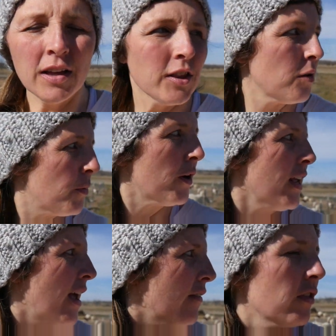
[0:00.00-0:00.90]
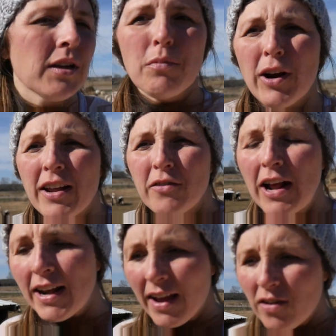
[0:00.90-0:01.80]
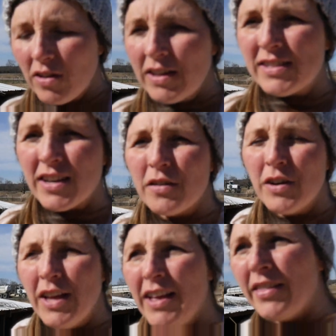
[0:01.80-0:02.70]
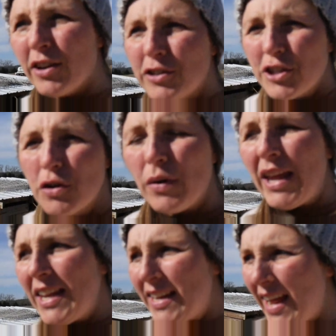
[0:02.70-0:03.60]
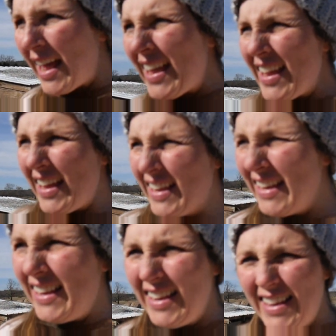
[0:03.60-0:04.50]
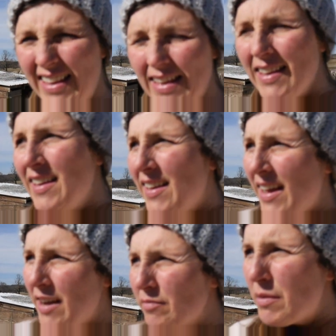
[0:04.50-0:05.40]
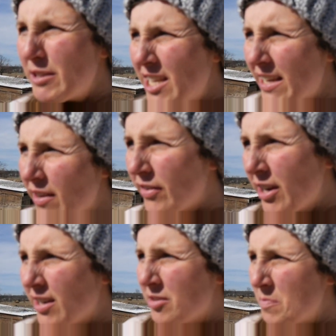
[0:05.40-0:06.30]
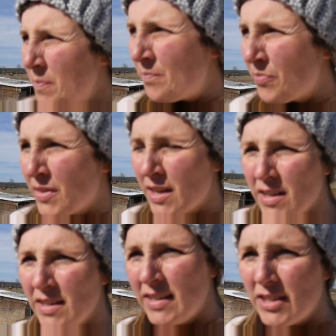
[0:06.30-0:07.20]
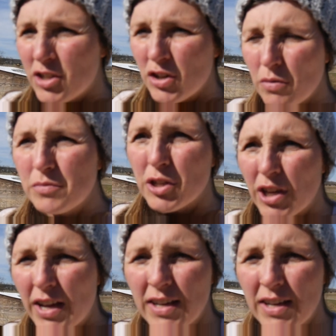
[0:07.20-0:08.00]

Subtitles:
They're pretty heavily bred right now, so they're due any day. Let me take you over here and show them to you.